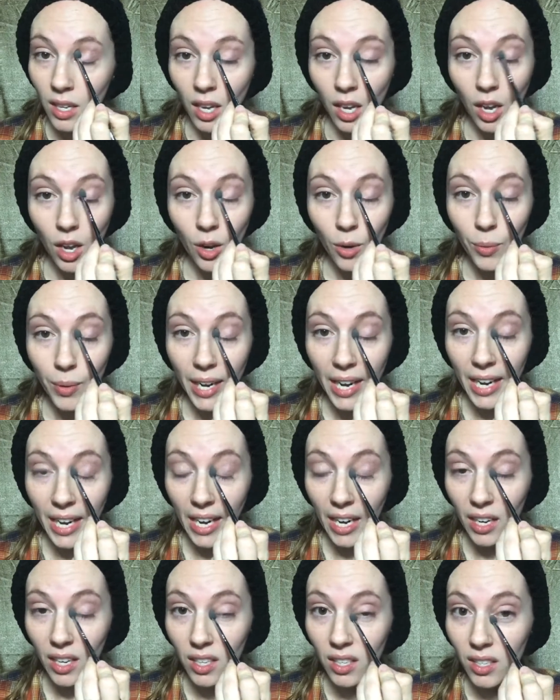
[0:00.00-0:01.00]

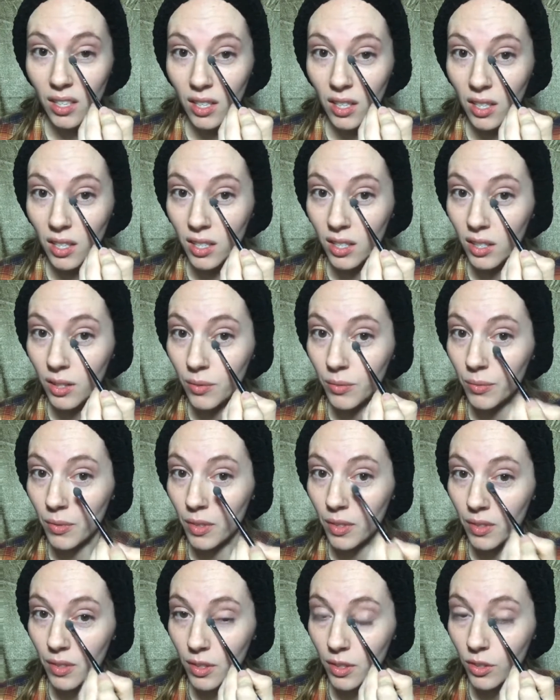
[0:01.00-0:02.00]
Already
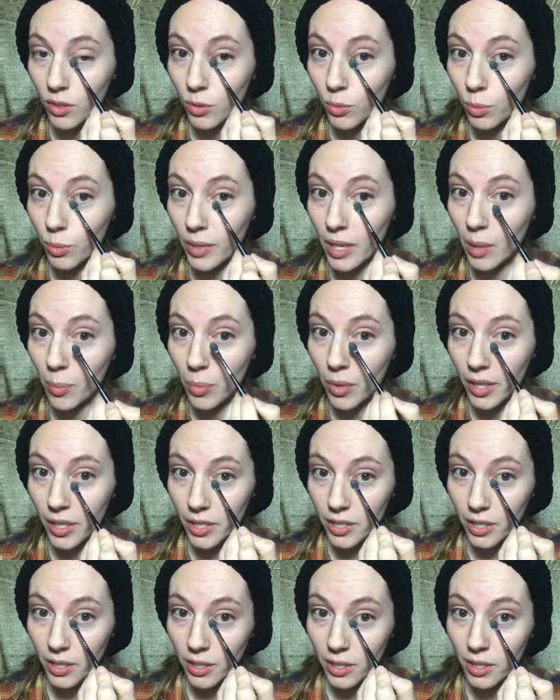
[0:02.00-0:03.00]
3
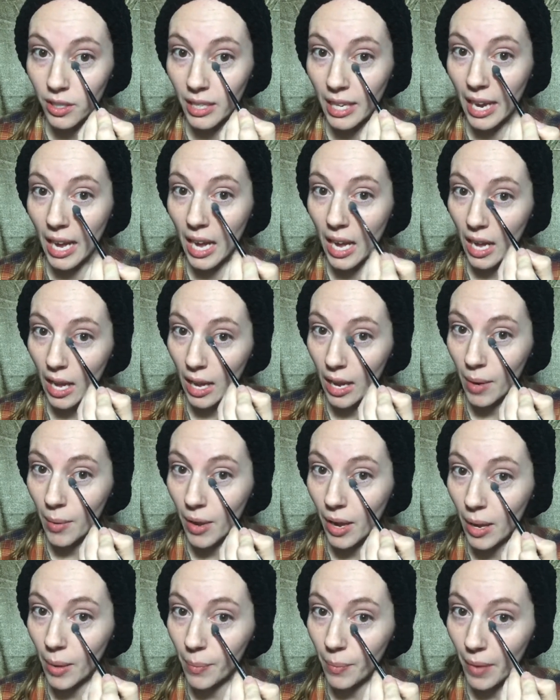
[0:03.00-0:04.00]
brushes. Yeah,
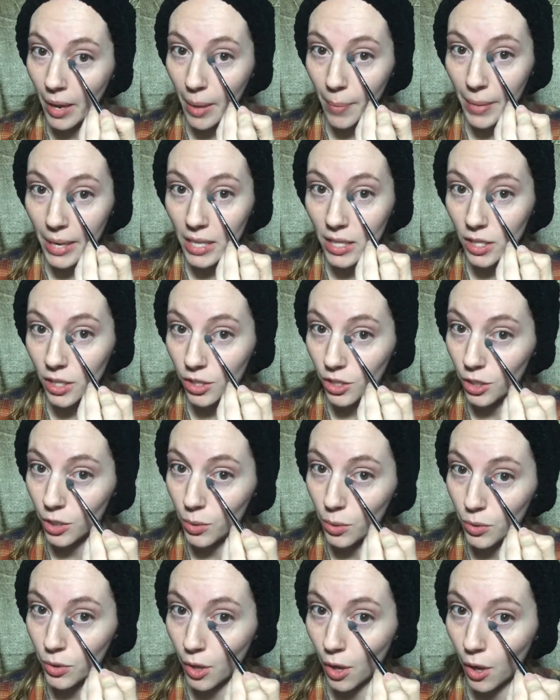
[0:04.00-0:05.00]
I may just
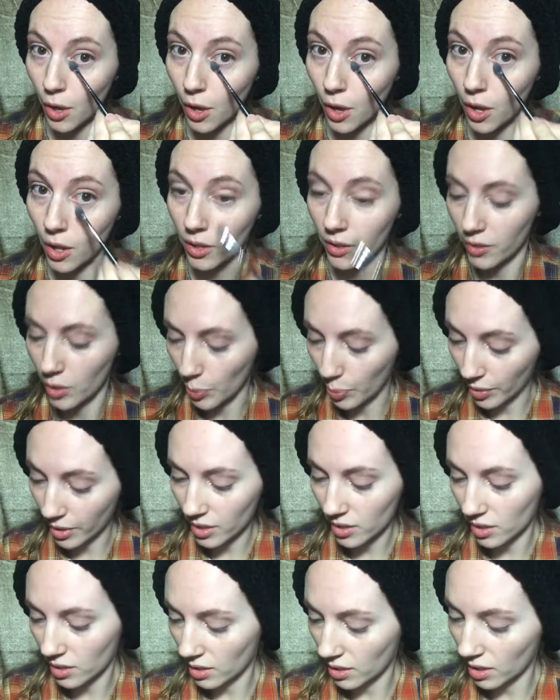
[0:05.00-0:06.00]
use all of the
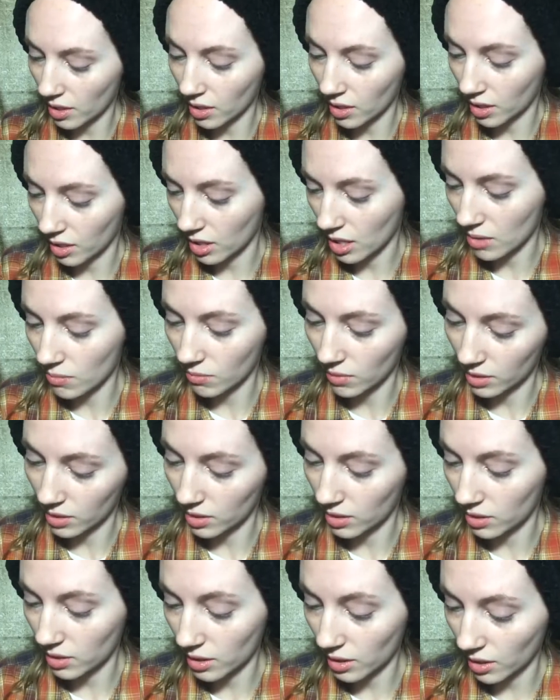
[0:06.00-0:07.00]
brushes that are going to come with
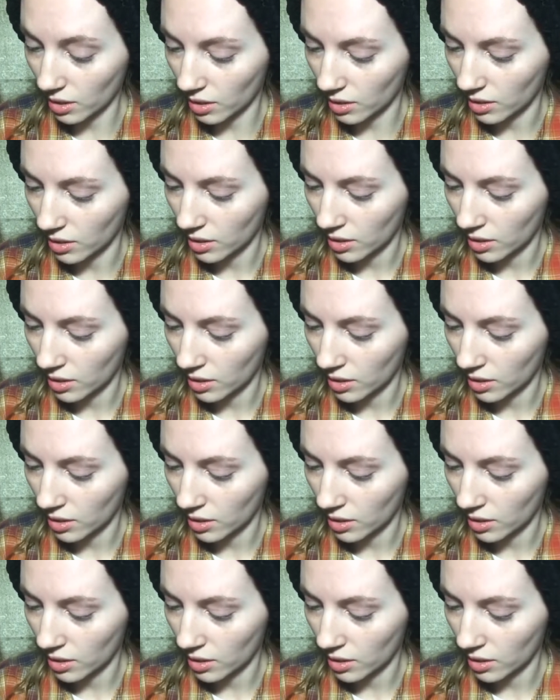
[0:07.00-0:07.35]
this kit.